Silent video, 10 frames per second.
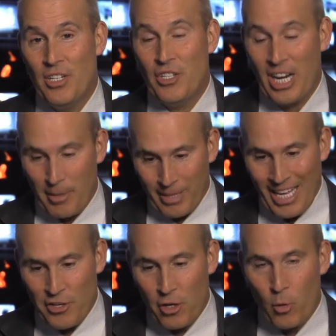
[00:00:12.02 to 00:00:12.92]
Shane, I'm
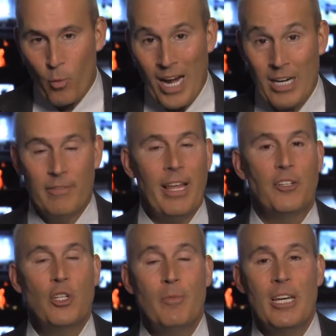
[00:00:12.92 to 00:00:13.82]
glad you're aware of that.
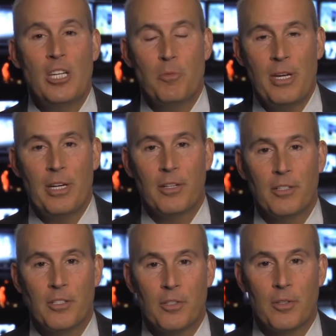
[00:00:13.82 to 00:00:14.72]
Too many
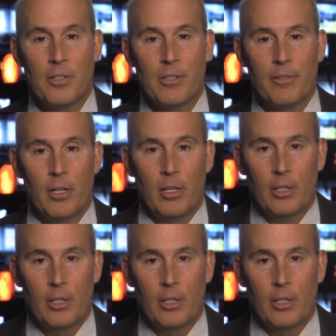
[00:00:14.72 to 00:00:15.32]
speakers sort of